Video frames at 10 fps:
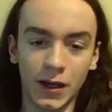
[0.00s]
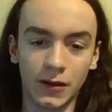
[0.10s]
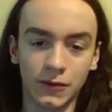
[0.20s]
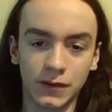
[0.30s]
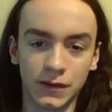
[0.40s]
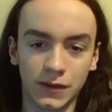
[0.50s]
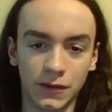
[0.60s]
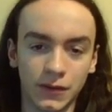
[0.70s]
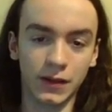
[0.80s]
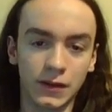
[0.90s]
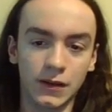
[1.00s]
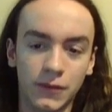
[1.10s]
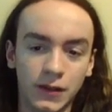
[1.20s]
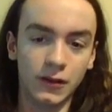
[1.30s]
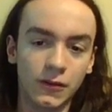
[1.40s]
If I go
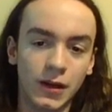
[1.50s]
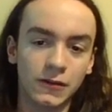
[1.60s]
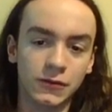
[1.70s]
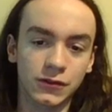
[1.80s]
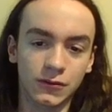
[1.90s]
out, sure.